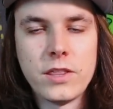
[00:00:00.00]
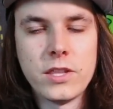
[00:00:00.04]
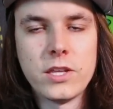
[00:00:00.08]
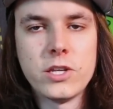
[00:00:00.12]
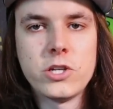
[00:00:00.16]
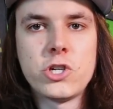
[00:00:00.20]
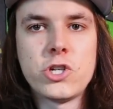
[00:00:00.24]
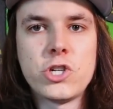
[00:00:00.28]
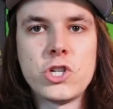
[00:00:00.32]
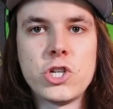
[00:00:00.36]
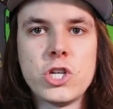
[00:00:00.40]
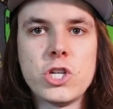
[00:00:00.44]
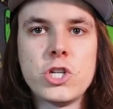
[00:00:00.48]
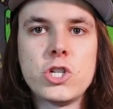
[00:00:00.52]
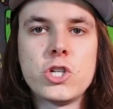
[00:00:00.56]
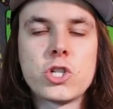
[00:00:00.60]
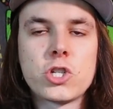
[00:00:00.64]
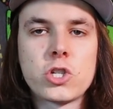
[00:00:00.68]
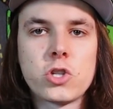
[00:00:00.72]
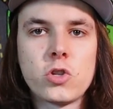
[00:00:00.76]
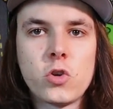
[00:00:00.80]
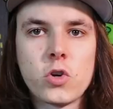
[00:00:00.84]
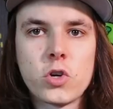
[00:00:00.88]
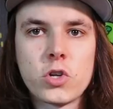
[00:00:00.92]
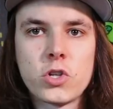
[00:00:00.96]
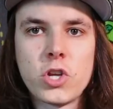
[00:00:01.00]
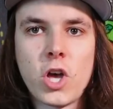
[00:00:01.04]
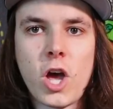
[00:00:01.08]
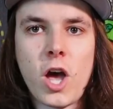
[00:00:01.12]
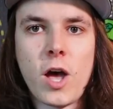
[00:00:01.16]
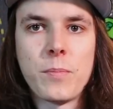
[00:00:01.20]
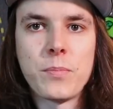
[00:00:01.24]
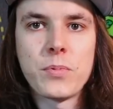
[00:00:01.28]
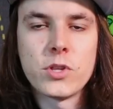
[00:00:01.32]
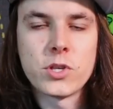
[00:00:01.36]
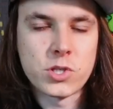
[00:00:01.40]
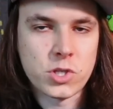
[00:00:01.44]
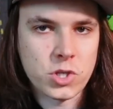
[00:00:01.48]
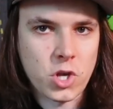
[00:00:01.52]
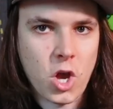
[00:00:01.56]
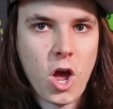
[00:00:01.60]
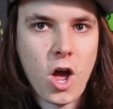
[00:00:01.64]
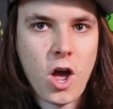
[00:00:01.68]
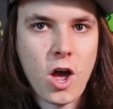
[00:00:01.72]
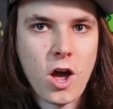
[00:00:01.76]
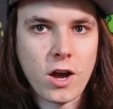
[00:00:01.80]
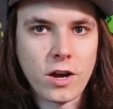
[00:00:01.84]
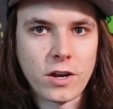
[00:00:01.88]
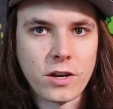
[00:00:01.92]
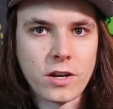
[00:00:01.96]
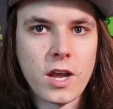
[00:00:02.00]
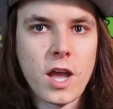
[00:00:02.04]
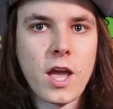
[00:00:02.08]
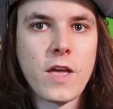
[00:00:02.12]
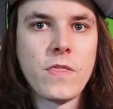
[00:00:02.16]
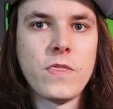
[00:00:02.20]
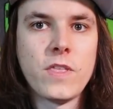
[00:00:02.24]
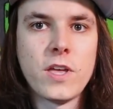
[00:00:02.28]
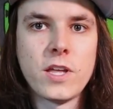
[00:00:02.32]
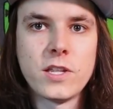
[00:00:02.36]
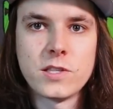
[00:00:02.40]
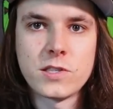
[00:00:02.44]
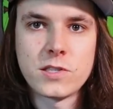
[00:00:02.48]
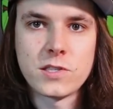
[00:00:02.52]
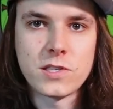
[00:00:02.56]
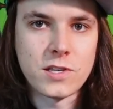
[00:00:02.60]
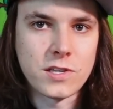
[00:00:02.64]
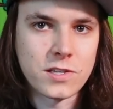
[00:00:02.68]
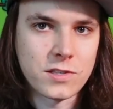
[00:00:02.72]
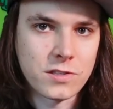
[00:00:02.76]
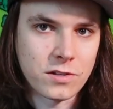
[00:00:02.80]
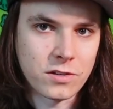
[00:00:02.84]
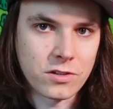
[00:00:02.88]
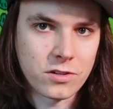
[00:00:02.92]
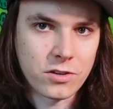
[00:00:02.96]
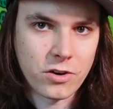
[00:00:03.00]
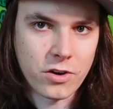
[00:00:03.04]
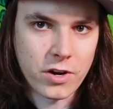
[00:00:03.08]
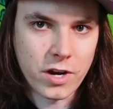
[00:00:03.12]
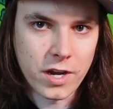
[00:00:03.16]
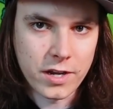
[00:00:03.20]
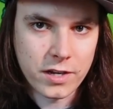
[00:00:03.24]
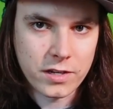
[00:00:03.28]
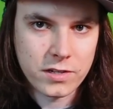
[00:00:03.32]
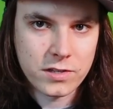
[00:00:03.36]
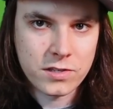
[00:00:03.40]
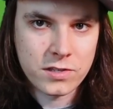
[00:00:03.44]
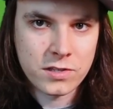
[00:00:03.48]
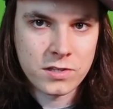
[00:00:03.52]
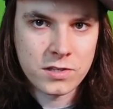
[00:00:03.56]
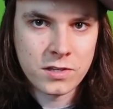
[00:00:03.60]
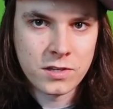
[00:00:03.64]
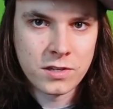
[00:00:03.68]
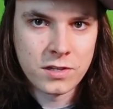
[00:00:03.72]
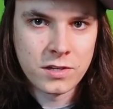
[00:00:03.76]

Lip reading: And then she just looked up the song and then sees the lyrics.